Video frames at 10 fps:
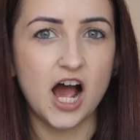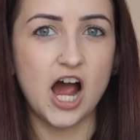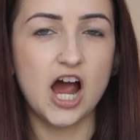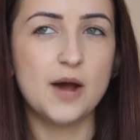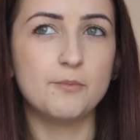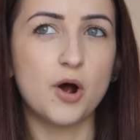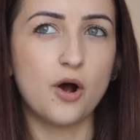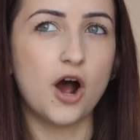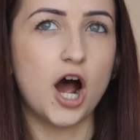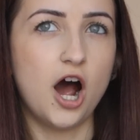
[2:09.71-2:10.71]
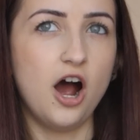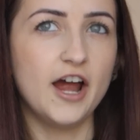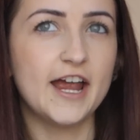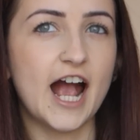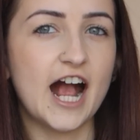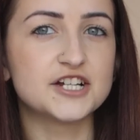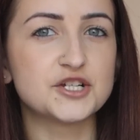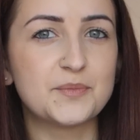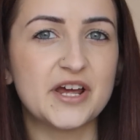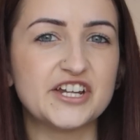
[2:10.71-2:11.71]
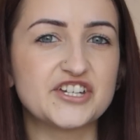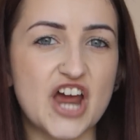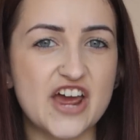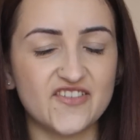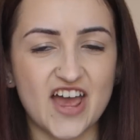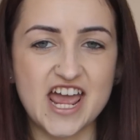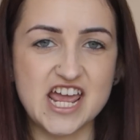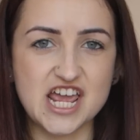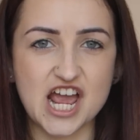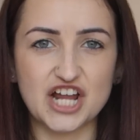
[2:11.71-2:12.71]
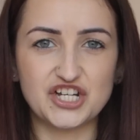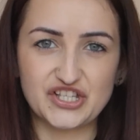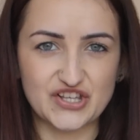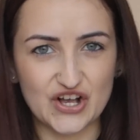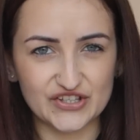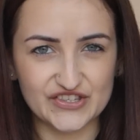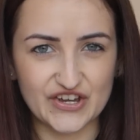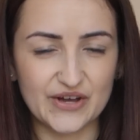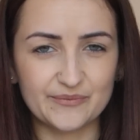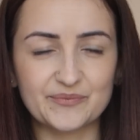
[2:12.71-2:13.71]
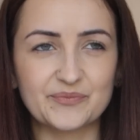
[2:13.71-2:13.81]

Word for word: I had a bit of a disaster